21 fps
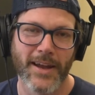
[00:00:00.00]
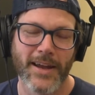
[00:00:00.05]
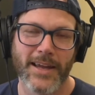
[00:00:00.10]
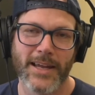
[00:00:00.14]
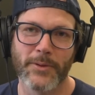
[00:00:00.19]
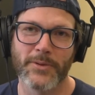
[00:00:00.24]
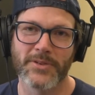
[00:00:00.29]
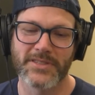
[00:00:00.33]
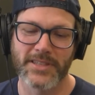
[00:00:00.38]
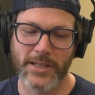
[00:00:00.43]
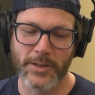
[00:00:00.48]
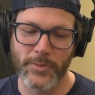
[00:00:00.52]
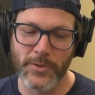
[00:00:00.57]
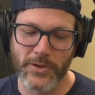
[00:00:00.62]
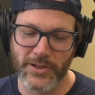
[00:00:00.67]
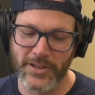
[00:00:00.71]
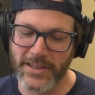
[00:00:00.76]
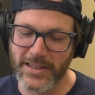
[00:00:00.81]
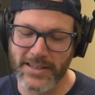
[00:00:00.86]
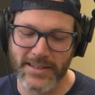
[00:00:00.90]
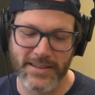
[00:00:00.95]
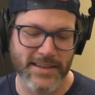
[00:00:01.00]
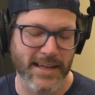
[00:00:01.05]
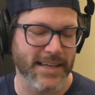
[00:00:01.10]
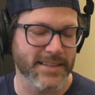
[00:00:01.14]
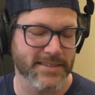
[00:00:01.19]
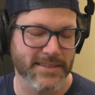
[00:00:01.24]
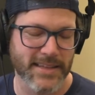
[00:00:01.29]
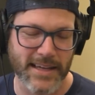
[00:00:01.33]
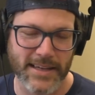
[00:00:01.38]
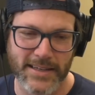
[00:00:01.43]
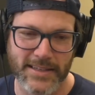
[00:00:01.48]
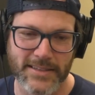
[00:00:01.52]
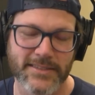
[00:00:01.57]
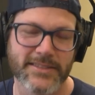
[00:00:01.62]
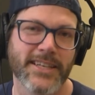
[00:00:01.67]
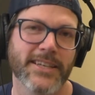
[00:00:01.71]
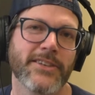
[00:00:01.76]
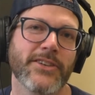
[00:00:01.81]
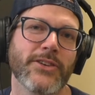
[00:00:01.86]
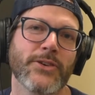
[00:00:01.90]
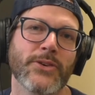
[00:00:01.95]
It was the community that that
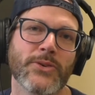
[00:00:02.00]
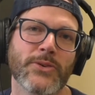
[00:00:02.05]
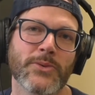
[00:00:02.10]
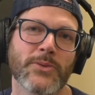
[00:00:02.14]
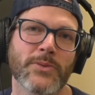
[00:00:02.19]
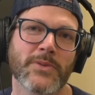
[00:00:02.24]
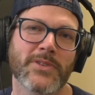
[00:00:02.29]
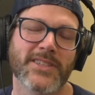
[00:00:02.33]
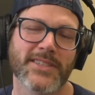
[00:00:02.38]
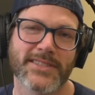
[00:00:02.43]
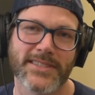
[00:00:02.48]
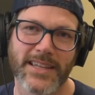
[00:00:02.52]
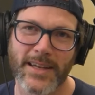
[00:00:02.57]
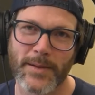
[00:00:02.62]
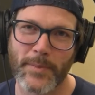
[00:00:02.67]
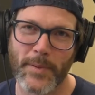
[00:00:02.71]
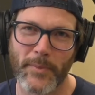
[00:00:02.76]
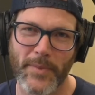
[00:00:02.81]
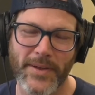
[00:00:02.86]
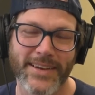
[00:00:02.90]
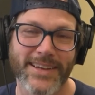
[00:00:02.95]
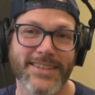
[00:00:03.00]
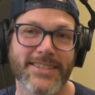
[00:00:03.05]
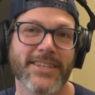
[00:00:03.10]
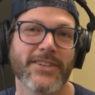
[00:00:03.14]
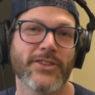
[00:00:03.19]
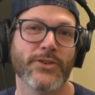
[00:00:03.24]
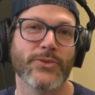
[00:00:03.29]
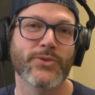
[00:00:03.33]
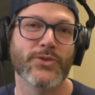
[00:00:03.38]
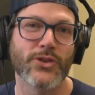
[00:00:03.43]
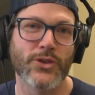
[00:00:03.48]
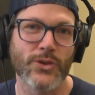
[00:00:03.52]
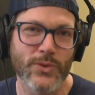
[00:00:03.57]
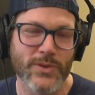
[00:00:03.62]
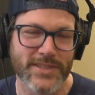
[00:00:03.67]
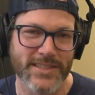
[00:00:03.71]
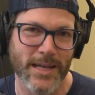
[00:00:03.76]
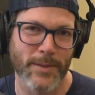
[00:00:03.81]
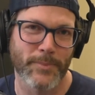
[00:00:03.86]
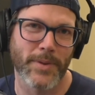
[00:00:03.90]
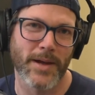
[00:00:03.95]
continued to step up and continues to
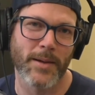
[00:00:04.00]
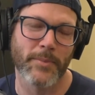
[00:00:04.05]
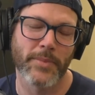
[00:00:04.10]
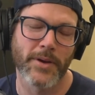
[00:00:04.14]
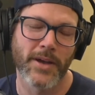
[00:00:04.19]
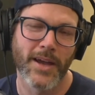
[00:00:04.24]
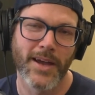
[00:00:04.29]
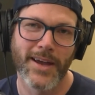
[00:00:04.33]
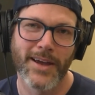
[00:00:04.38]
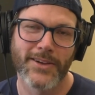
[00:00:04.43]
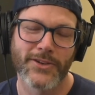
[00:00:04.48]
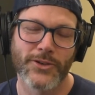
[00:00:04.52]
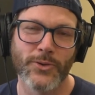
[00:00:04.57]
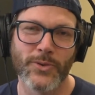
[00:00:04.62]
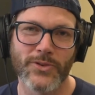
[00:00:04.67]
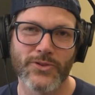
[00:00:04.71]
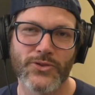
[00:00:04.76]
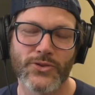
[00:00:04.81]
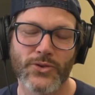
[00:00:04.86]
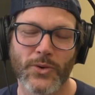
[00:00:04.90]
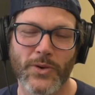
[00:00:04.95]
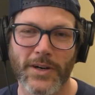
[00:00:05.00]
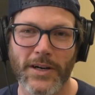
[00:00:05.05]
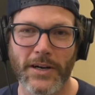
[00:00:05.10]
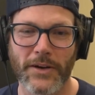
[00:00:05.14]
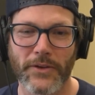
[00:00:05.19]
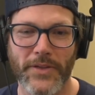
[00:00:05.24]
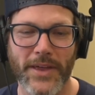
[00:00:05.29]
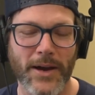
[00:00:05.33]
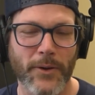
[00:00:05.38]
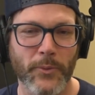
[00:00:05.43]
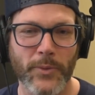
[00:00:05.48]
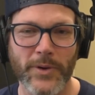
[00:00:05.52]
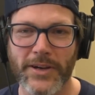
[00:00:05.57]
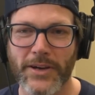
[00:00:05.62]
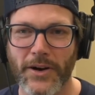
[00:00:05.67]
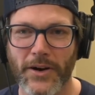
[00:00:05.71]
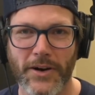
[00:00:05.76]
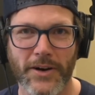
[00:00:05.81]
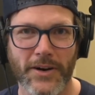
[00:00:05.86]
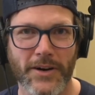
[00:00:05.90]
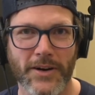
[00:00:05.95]
step up to ensure that we
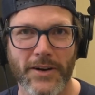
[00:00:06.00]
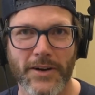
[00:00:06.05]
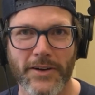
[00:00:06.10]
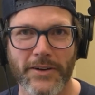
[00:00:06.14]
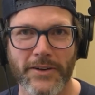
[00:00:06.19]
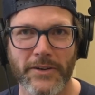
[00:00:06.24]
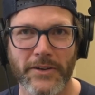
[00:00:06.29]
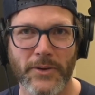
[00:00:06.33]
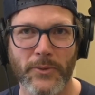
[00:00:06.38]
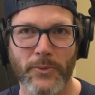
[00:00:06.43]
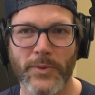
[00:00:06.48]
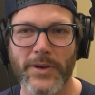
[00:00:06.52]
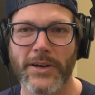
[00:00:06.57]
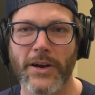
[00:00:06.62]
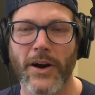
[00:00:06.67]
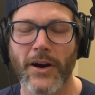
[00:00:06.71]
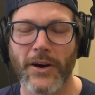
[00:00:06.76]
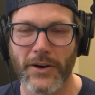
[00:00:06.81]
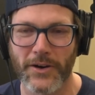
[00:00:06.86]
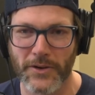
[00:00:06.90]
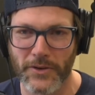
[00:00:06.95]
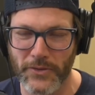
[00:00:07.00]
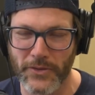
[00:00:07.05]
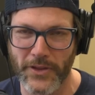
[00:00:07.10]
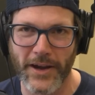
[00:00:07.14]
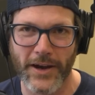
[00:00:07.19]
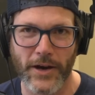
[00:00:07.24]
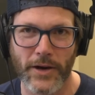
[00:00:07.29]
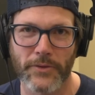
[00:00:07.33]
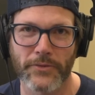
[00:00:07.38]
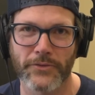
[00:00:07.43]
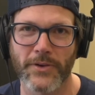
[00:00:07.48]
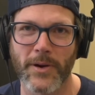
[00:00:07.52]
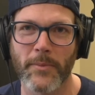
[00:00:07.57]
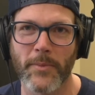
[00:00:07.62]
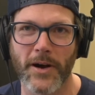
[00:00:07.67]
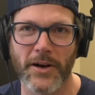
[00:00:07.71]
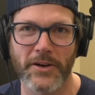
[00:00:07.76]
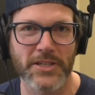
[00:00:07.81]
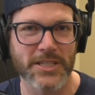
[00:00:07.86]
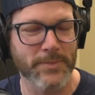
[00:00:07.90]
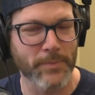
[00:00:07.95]
are, you know, that we are there, from
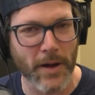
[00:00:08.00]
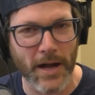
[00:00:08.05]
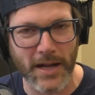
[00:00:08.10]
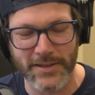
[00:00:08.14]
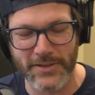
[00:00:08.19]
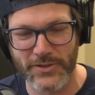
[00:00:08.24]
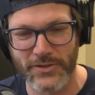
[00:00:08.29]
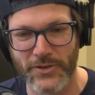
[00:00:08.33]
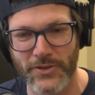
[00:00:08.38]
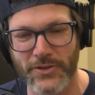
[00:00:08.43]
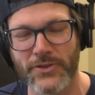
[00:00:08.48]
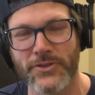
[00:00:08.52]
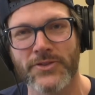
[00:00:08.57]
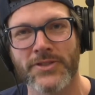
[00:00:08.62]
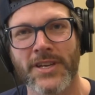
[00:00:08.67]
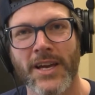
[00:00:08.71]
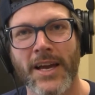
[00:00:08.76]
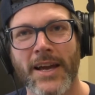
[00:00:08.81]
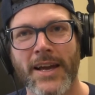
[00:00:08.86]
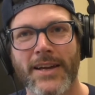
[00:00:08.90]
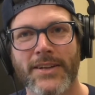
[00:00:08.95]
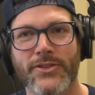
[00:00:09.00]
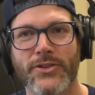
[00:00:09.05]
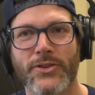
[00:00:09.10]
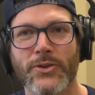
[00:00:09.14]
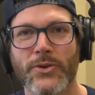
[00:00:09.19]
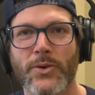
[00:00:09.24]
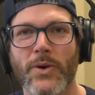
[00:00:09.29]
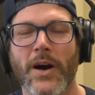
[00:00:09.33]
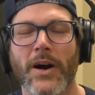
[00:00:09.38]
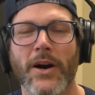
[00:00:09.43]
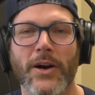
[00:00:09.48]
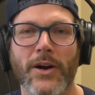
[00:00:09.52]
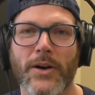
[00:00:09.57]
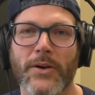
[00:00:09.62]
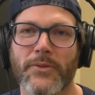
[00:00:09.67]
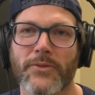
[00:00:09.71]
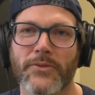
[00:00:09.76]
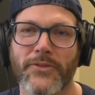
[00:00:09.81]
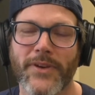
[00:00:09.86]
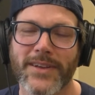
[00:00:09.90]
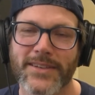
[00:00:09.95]
our sponsors to
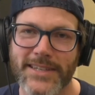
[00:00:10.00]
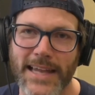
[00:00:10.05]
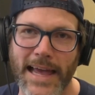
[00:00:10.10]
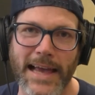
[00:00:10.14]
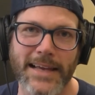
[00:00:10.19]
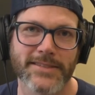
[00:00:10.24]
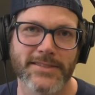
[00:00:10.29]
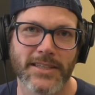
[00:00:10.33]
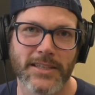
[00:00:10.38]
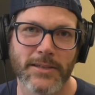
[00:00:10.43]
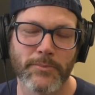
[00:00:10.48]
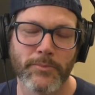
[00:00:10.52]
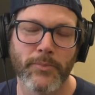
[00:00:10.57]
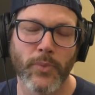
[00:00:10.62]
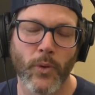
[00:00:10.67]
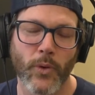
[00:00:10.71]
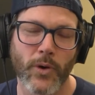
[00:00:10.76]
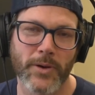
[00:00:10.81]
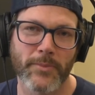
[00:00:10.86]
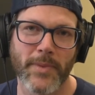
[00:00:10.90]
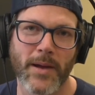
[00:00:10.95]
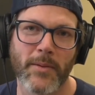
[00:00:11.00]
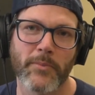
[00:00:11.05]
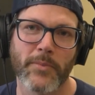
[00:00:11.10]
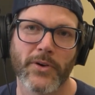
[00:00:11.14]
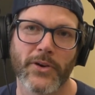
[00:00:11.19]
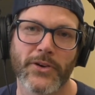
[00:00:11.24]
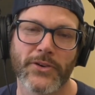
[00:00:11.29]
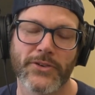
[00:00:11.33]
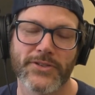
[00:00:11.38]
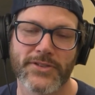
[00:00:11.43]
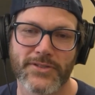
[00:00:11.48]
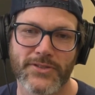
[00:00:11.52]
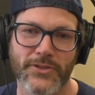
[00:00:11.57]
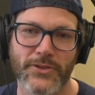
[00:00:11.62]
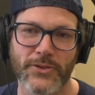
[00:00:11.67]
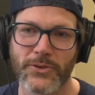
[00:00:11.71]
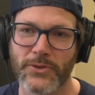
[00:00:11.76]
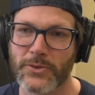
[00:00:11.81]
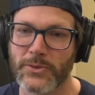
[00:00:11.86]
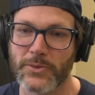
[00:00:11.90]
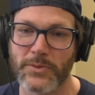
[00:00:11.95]
our fantastic board members
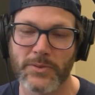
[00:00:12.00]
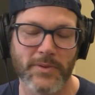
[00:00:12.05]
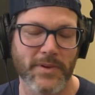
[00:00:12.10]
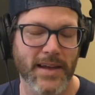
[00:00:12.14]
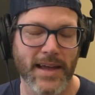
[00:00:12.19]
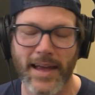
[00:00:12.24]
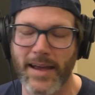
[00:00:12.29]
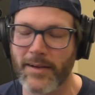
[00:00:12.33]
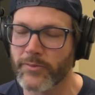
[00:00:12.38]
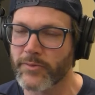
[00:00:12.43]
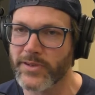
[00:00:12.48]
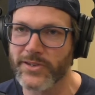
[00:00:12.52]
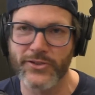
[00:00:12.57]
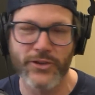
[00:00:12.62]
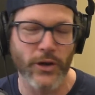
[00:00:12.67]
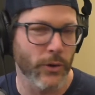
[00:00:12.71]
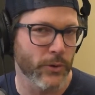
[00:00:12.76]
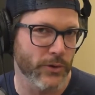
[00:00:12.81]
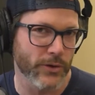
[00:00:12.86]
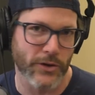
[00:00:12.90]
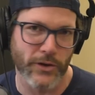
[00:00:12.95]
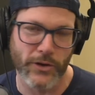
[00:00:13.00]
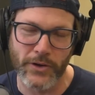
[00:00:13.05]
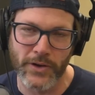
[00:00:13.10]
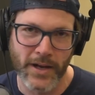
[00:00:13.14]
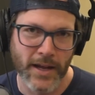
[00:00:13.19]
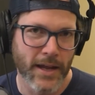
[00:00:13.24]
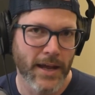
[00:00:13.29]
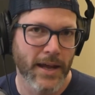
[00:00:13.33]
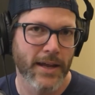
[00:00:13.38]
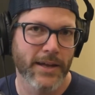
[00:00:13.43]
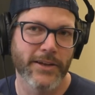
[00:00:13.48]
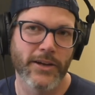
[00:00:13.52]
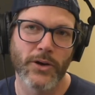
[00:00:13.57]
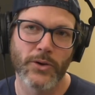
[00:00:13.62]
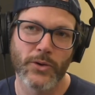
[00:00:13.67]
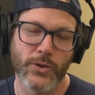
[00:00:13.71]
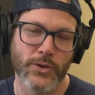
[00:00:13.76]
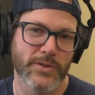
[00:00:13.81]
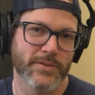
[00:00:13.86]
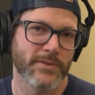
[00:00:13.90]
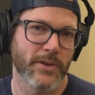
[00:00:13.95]
to every donor, you know,
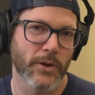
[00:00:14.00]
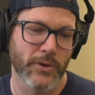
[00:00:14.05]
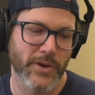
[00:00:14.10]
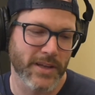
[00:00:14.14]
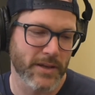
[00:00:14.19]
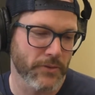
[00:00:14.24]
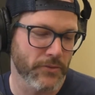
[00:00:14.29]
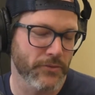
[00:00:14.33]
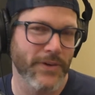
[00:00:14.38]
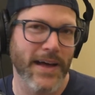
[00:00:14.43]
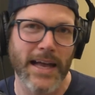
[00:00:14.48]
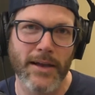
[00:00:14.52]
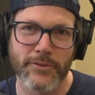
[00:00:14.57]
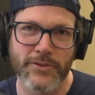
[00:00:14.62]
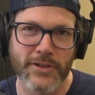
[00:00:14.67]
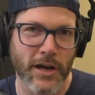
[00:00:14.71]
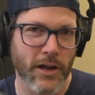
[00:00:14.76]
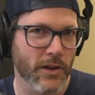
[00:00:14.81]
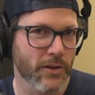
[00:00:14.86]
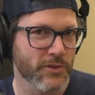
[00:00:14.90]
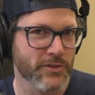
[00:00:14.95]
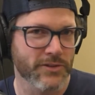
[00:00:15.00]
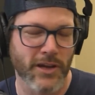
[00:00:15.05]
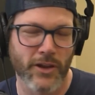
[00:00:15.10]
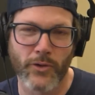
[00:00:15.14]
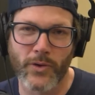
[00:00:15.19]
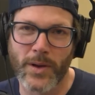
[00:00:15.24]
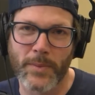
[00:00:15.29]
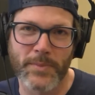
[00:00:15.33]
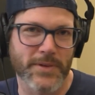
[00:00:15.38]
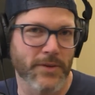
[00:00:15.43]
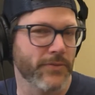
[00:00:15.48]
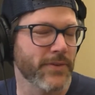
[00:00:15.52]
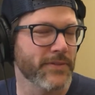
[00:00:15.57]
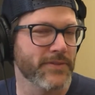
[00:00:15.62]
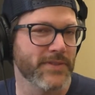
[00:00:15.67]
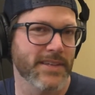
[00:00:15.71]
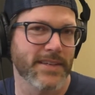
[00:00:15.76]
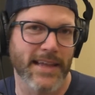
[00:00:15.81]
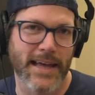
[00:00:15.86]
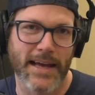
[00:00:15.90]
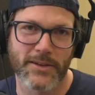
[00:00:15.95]
who's donated five dollars all the way up to
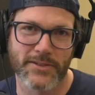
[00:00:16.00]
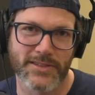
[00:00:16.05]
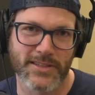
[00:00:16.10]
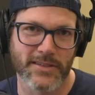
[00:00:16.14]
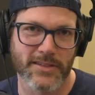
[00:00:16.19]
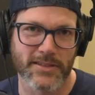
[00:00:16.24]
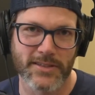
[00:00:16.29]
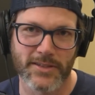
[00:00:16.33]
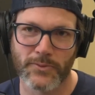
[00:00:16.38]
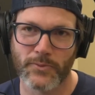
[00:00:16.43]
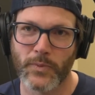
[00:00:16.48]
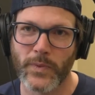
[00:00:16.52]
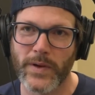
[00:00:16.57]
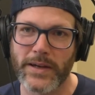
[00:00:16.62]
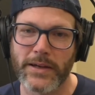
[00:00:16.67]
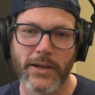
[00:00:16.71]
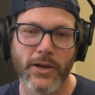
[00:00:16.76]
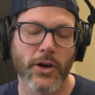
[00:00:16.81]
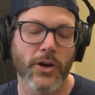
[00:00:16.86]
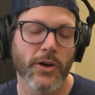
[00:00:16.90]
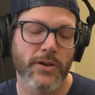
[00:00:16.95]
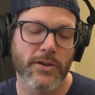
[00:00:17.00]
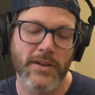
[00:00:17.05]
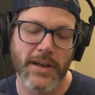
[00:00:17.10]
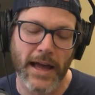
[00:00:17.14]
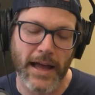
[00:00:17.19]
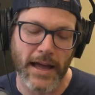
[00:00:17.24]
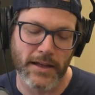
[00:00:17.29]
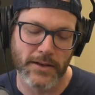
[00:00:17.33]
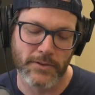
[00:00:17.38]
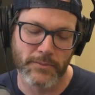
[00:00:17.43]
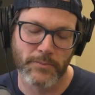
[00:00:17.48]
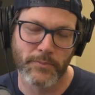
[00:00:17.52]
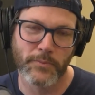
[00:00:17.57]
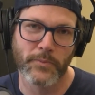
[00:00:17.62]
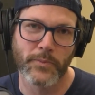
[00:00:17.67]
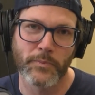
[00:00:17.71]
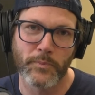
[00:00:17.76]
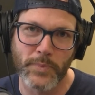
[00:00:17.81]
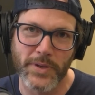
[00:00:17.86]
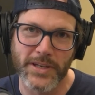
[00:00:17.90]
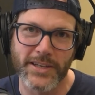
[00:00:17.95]
fifty thousand. We could not
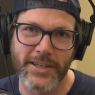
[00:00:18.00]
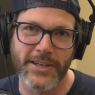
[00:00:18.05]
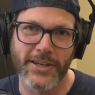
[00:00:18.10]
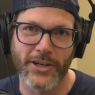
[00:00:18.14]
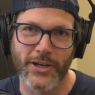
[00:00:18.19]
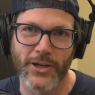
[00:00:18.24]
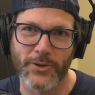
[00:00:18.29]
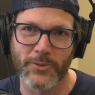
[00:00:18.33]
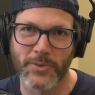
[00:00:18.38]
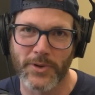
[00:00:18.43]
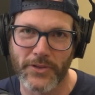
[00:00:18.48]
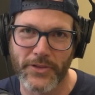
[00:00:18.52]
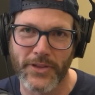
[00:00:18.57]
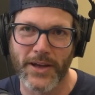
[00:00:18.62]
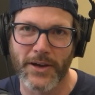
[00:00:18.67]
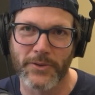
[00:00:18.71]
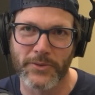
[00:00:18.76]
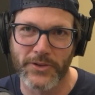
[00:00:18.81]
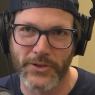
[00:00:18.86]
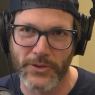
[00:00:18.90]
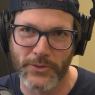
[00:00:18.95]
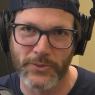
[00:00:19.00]
Whoa. be here without you.